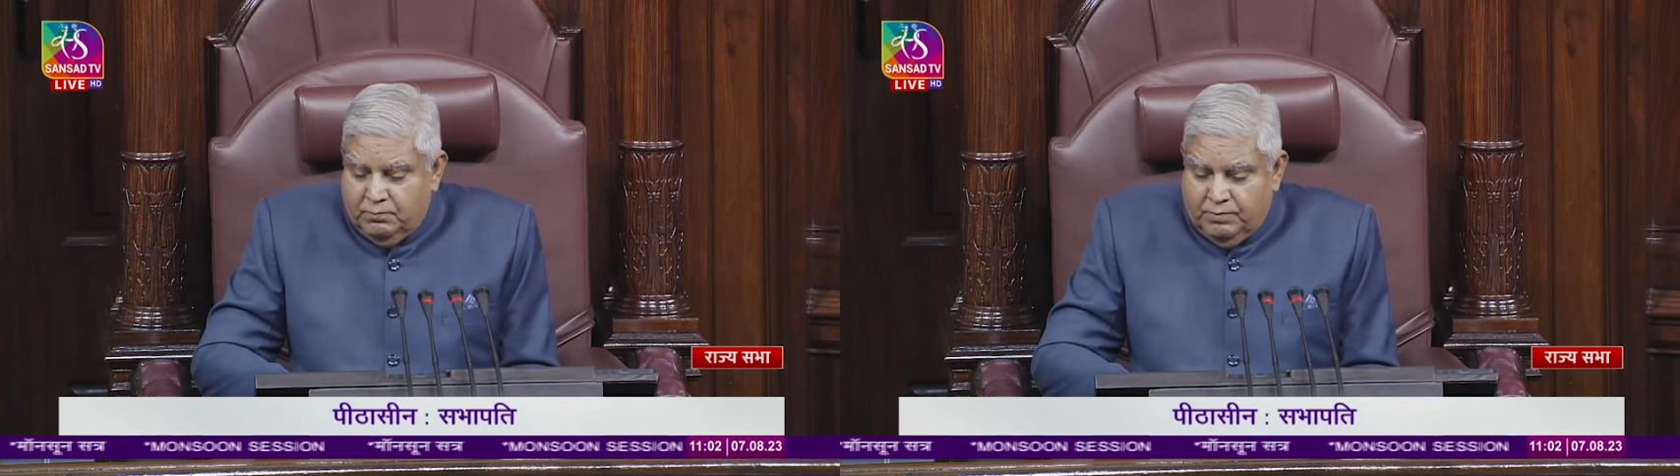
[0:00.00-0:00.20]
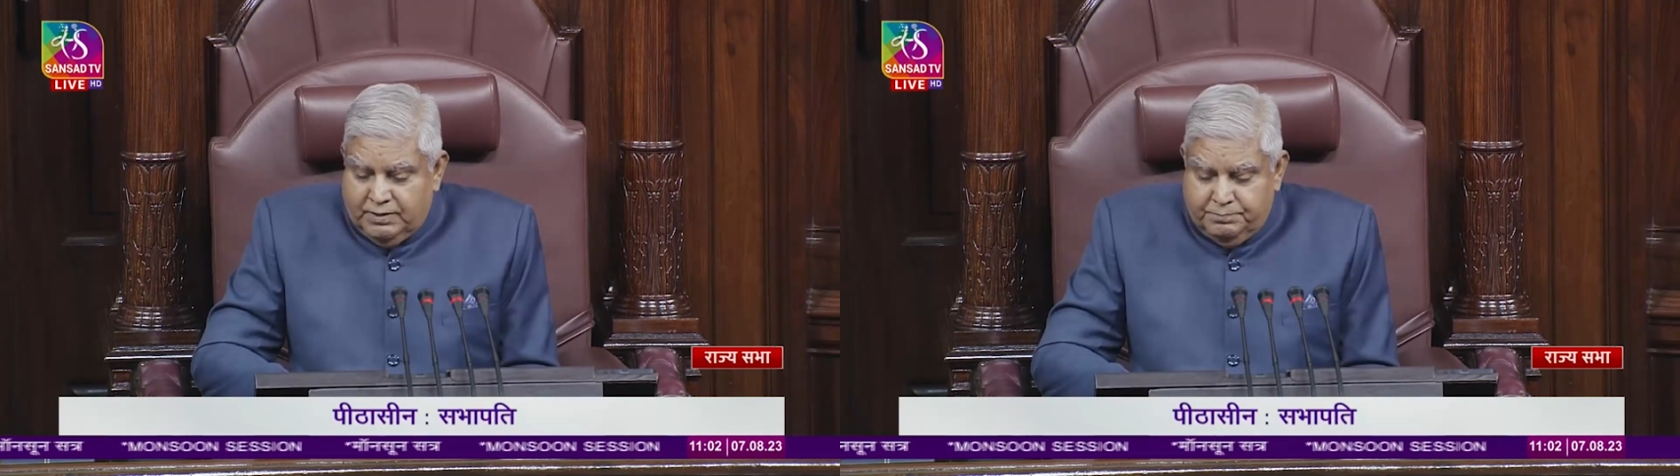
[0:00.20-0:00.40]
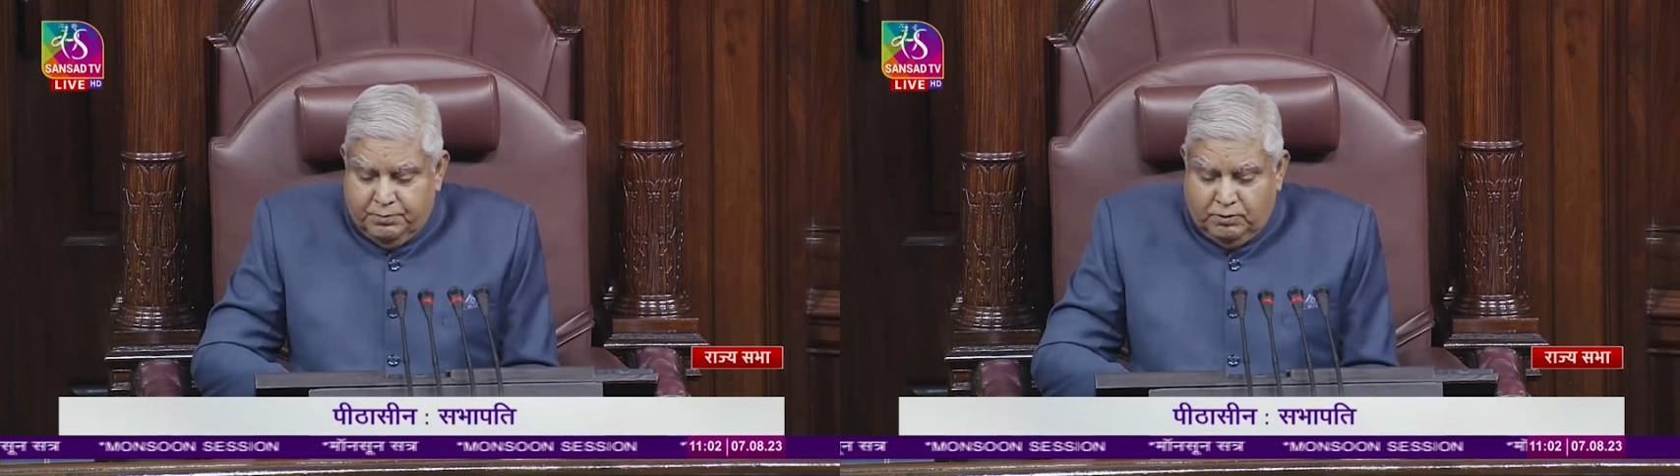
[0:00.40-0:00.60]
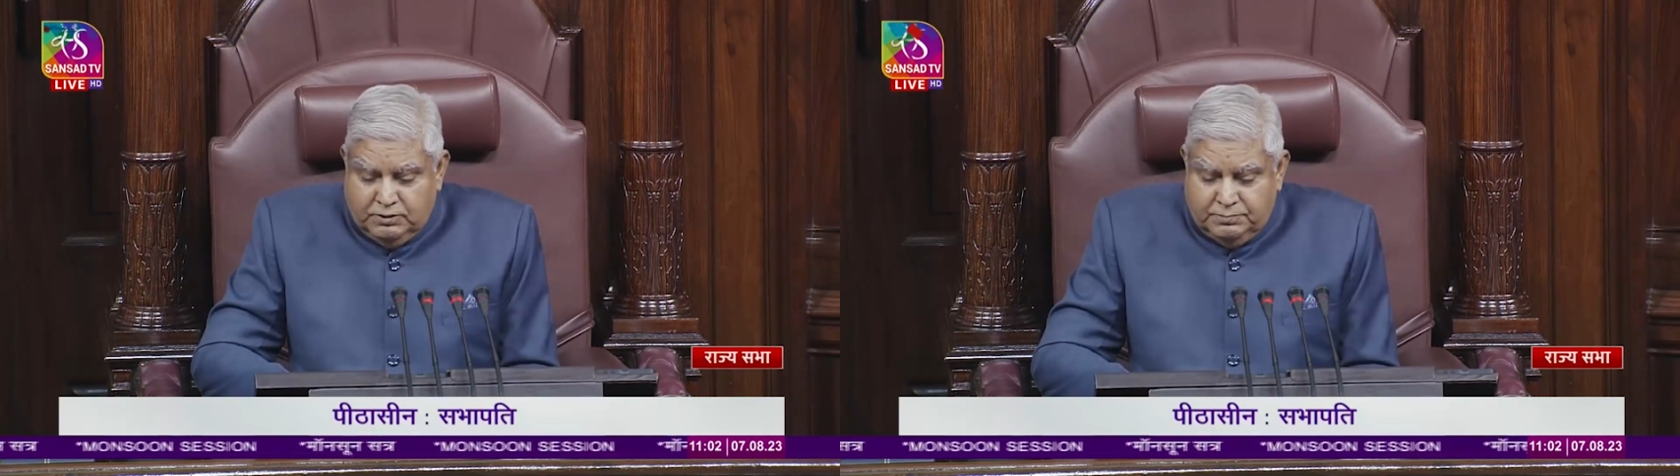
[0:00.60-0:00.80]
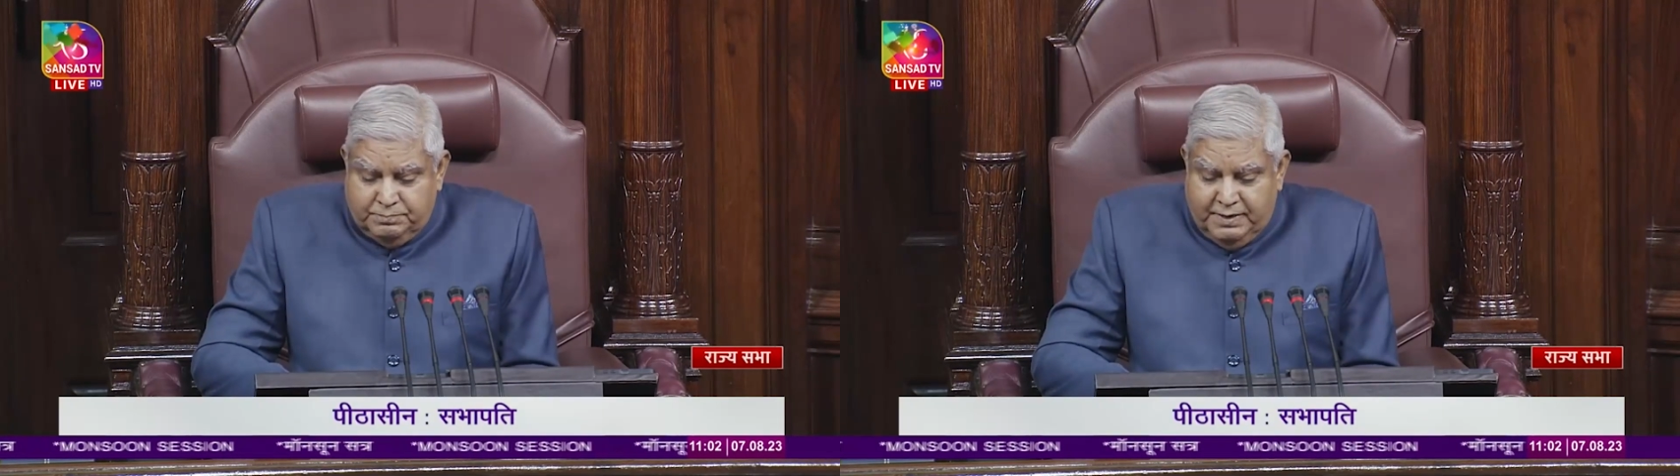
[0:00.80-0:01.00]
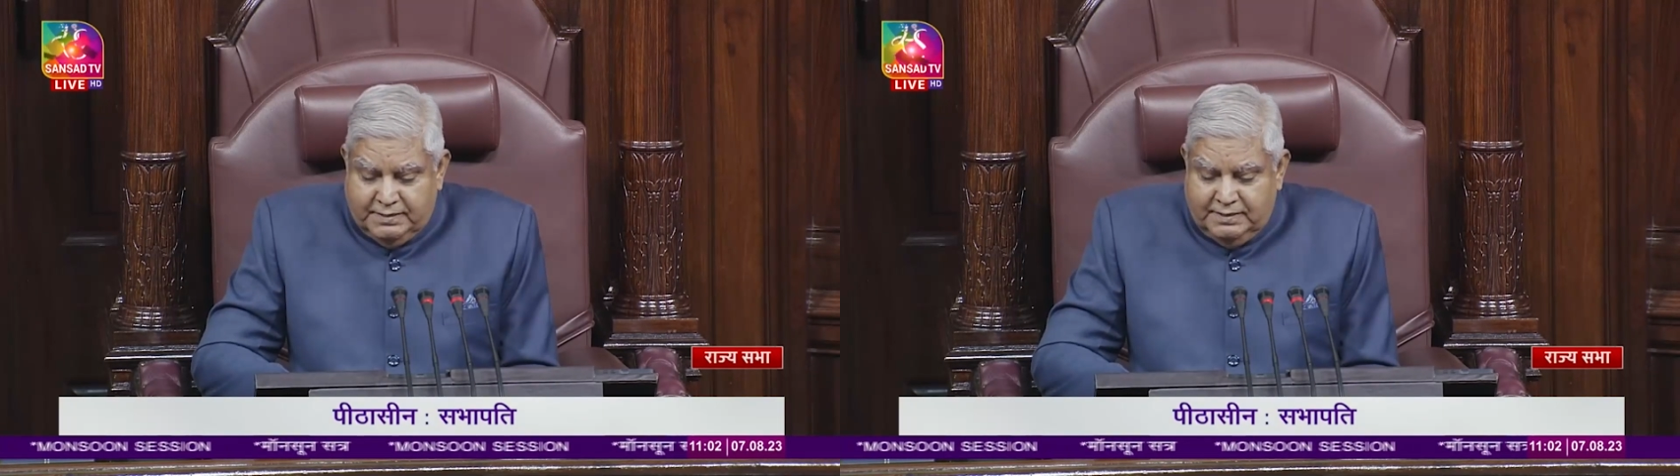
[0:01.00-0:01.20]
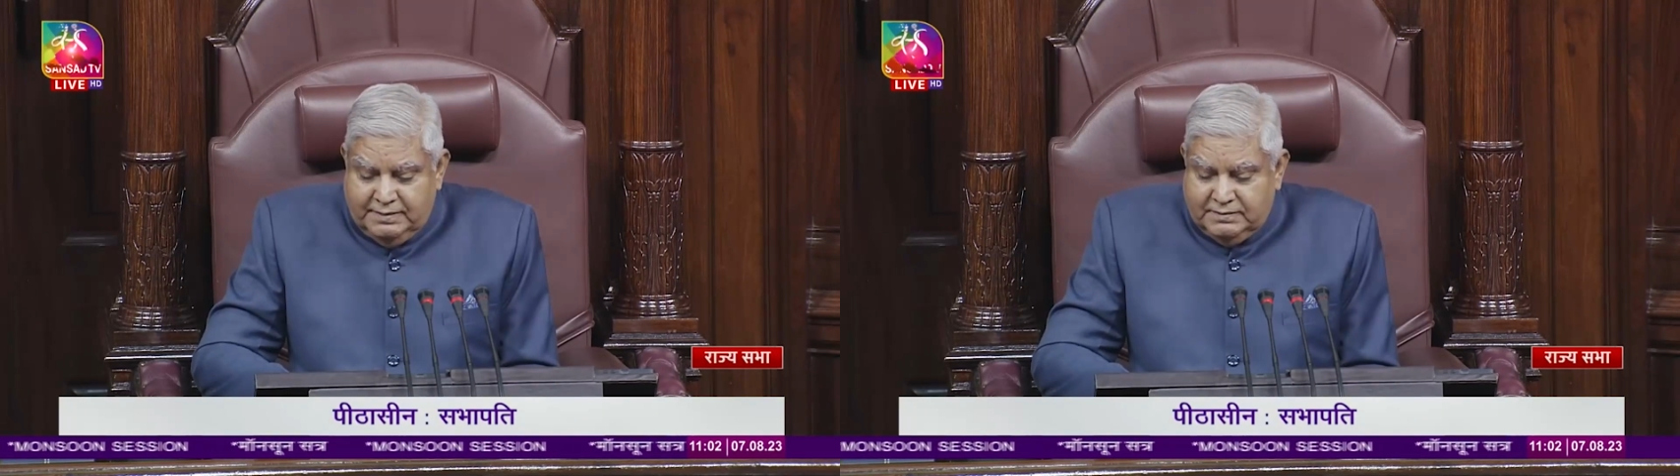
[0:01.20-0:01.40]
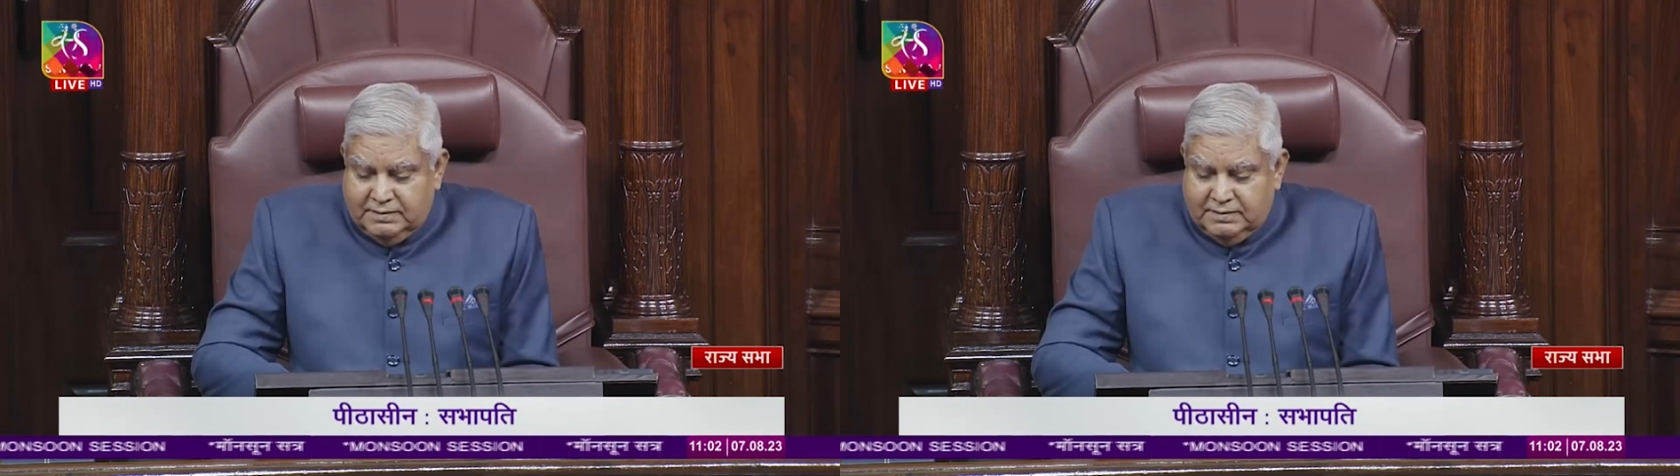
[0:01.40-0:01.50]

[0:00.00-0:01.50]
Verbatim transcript: won bronze medal in